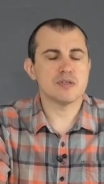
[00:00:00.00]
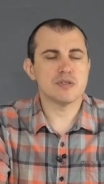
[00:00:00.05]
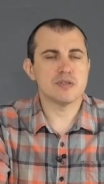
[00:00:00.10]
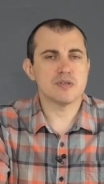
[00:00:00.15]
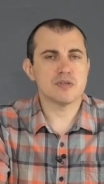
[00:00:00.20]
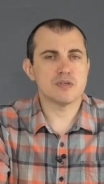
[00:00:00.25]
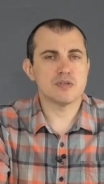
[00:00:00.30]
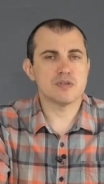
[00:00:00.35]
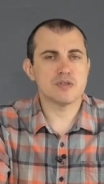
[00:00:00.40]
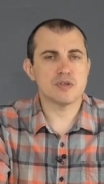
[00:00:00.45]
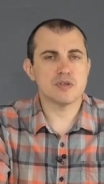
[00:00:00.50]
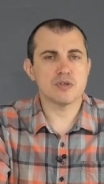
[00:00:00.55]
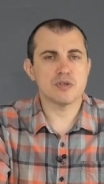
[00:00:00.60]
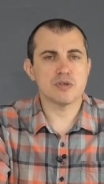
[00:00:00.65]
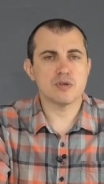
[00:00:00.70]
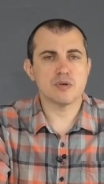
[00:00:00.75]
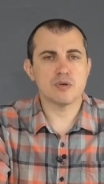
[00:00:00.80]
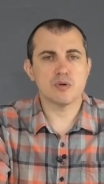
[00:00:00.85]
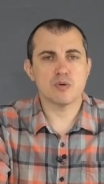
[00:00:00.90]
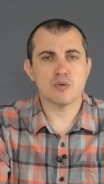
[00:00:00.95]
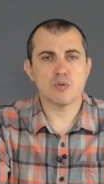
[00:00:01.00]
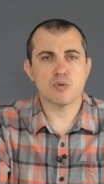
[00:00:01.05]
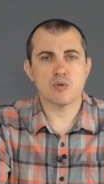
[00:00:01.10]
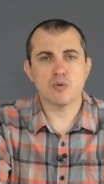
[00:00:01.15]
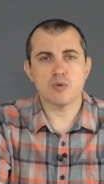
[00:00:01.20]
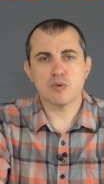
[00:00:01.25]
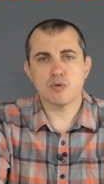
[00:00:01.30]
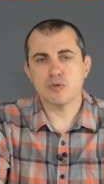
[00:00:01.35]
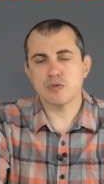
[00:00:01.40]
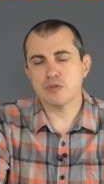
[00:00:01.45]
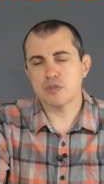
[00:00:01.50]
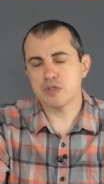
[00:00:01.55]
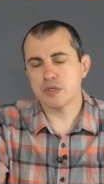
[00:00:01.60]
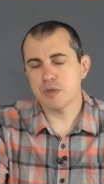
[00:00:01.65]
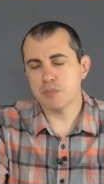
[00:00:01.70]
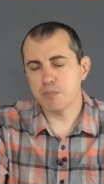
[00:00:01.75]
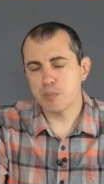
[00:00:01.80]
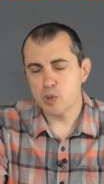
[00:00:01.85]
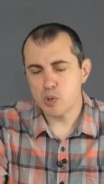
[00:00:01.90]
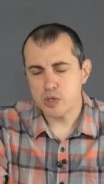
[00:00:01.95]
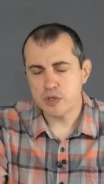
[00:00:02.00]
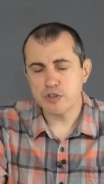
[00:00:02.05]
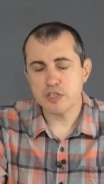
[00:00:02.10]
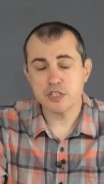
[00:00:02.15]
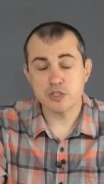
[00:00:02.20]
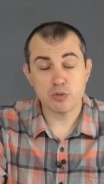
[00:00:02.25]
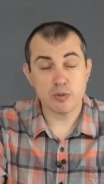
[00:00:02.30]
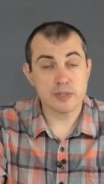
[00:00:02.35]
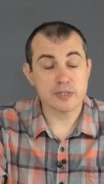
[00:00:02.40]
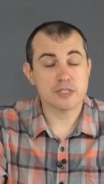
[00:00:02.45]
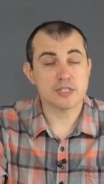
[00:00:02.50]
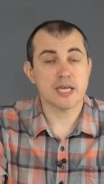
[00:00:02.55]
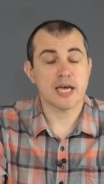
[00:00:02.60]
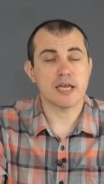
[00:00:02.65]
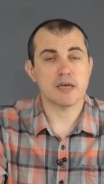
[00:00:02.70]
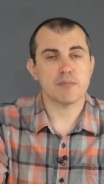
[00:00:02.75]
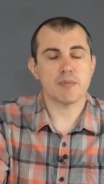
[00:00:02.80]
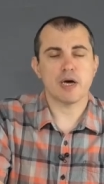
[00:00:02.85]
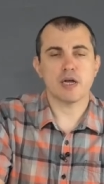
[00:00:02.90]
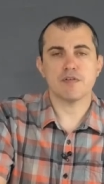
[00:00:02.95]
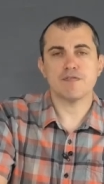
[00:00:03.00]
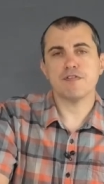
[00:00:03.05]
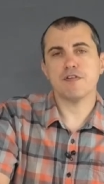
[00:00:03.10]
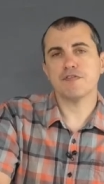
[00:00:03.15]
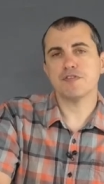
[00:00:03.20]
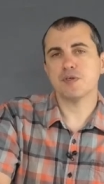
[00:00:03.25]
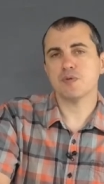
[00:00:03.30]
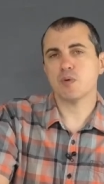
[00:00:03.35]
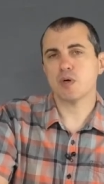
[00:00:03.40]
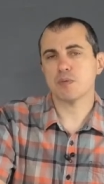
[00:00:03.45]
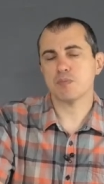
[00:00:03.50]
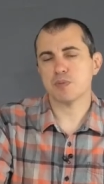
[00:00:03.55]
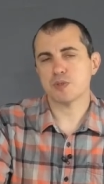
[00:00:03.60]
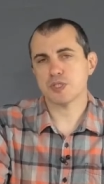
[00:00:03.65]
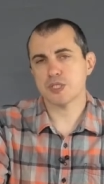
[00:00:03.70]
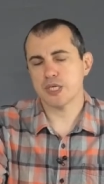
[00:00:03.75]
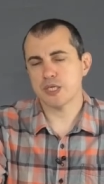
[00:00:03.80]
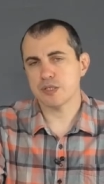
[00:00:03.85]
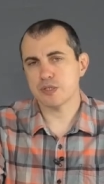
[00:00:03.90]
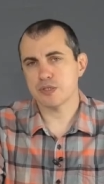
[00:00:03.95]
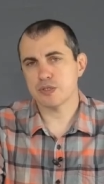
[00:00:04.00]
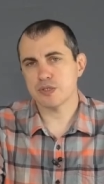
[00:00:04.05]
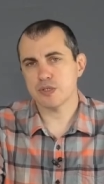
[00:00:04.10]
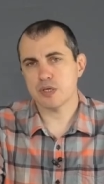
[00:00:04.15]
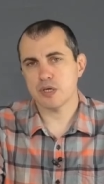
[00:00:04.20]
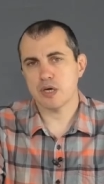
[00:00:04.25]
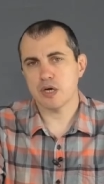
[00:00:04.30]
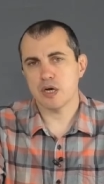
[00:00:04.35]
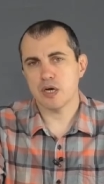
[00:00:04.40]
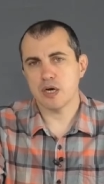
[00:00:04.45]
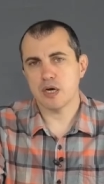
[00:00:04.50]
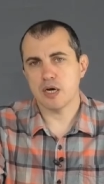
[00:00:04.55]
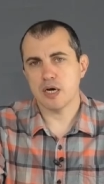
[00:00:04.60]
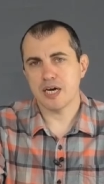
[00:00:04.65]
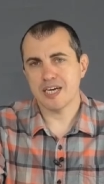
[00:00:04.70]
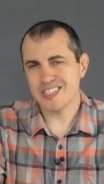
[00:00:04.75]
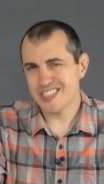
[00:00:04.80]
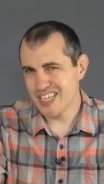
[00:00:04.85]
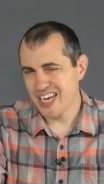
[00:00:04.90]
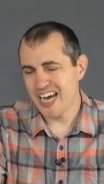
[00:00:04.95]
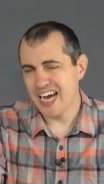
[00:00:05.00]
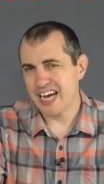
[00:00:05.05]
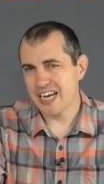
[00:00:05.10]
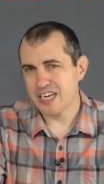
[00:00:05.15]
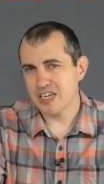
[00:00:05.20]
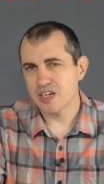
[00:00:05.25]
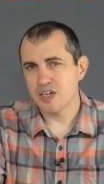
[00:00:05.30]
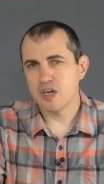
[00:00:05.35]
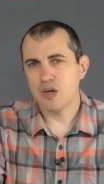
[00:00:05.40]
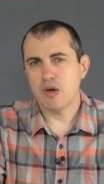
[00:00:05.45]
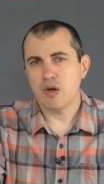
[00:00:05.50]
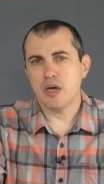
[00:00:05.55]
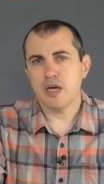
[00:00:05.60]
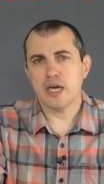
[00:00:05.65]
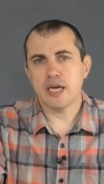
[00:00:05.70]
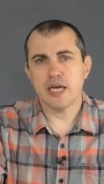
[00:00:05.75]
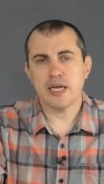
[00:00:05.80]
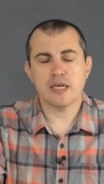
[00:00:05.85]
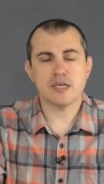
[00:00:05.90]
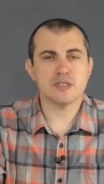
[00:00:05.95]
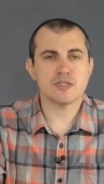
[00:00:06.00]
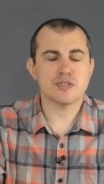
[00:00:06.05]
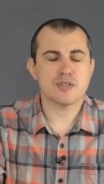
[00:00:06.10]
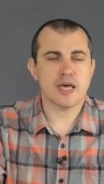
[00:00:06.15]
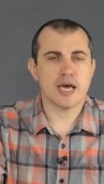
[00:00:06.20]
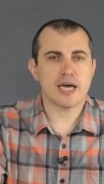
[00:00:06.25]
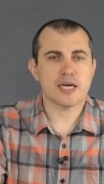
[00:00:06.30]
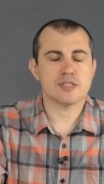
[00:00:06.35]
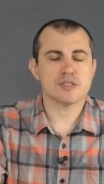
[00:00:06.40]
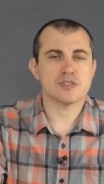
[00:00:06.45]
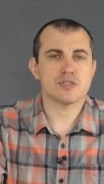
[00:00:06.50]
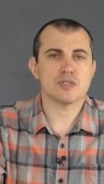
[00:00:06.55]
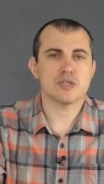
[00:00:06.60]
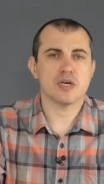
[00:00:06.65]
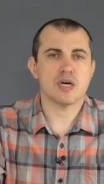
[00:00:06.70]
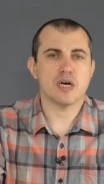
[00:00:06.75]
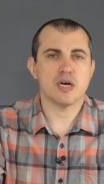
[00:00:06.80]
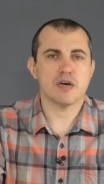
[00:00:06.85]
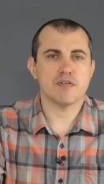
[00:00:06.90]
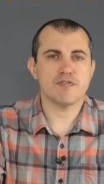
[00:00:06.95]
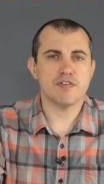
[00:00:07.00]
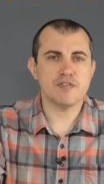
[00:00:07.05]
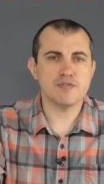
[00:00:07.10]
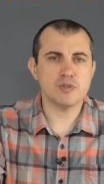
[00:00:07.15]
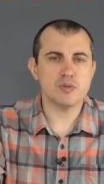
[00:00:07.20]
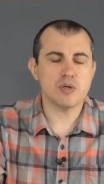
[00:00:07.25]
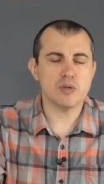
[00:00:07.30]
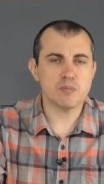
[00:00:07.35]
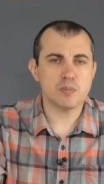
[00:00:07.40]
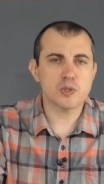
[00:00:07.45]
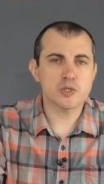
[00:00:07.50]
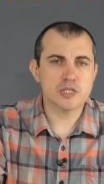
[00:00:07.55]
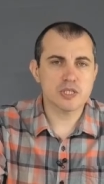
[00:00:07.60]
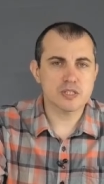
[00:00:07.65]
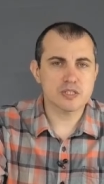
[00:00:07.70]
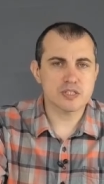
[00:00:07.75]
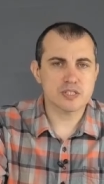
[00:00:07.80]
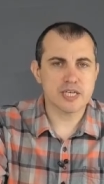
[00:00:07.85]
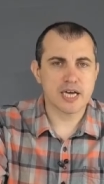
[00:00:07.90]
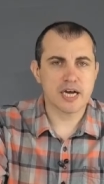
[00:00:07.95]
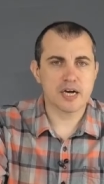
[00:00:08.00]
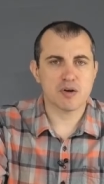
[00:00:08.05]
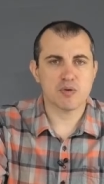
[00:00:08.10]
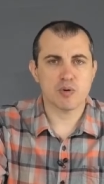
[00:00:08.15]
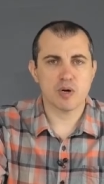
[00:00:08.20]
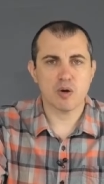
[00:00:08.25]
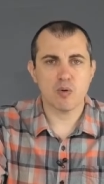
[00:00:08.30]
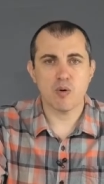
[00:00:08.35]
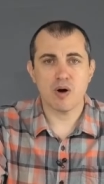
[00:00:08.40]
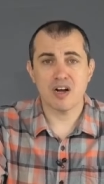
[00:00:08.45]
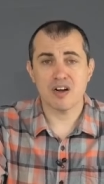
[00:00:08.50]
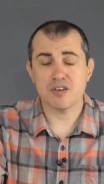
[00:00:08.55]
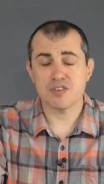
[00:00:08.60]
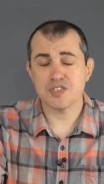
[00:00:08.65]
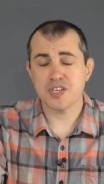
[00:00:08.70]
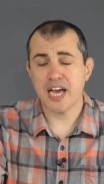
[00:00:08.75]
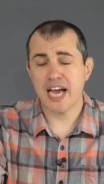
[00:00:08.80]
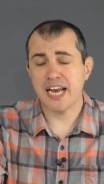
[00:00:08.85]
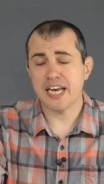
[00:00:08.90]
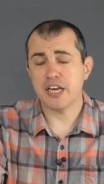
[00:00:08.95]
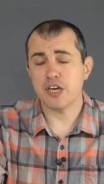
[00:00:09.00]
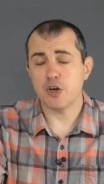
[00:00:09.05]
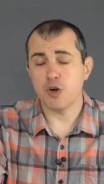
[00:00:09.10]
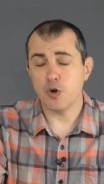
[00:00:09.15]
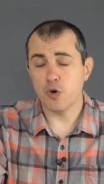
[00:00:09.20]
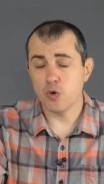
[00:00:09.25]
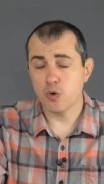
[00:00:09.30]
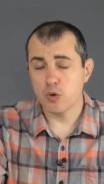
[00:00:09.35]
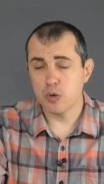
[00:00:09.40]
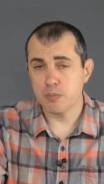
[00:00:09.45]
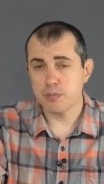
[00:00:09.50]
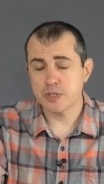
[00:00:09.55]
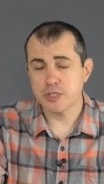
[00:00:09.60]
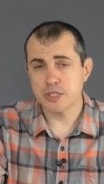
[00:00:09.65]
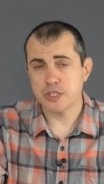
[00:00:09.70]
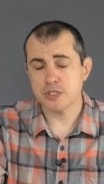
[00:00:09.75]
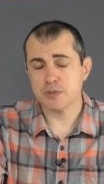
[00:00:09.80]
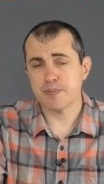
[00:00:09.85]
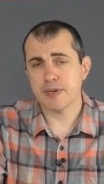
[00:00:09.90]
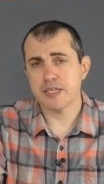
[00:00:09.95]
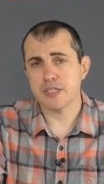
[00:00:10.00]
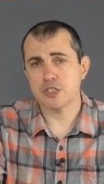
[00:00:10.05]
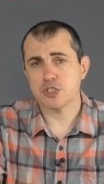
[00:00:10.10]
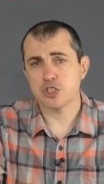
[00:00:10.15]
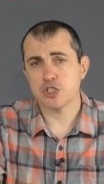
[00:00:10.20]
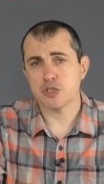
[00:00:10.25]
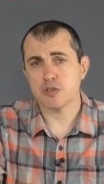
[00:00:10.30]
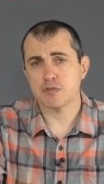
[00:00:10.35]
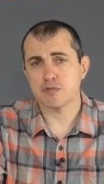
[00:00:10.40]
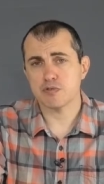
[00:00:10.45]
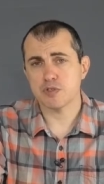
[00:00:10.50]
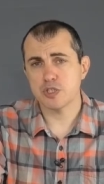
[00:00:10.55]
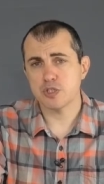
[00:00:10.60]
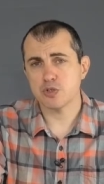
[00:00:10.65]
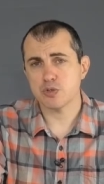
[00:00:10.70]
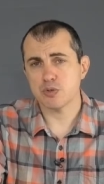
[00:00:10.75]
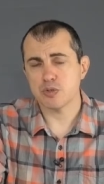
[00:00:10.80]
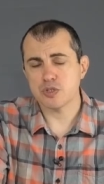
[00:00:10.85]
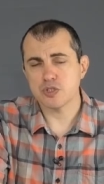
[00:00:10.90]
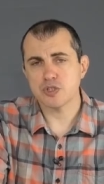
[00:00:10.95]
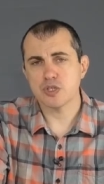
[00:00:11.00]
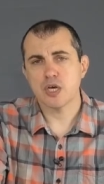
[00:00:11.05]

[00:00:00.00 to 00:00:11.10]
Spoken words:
the important thing to understand about a 51% attack is that 51% attack requires an enormous expenditure of resource